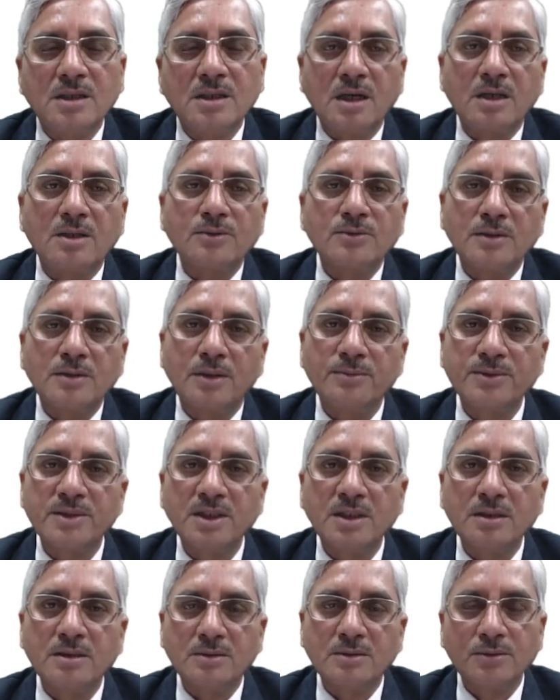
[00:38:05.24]
or to
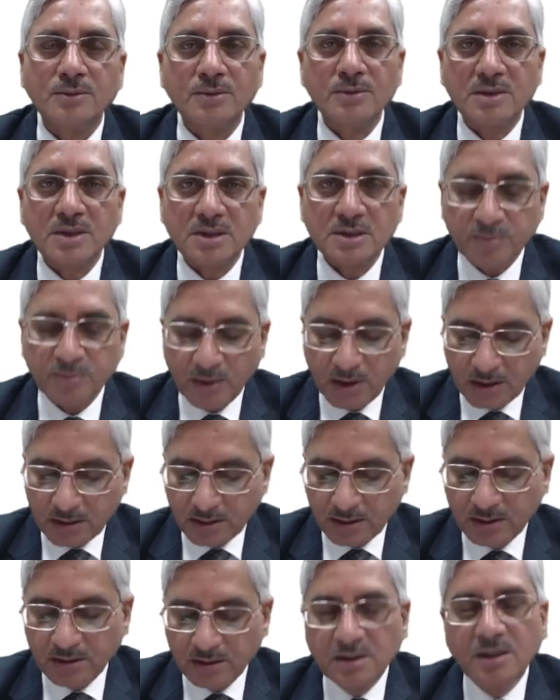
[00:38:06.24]
obtain good
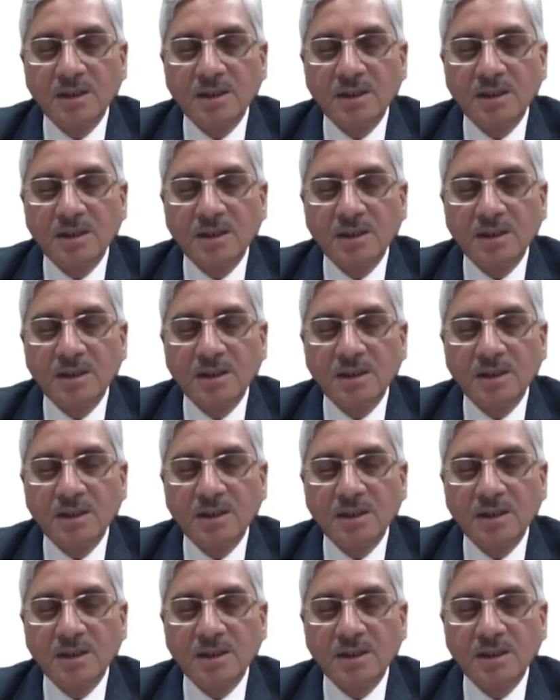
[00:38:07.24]
response.